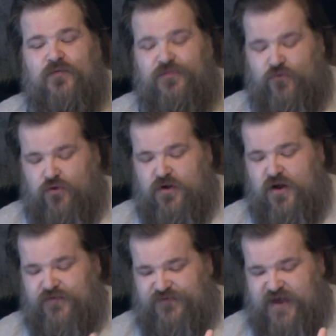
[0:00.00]
When Thor
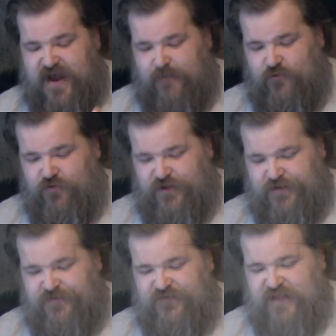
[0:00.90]
got the hammer
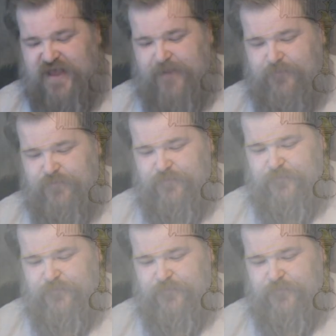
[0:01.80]
in his lap,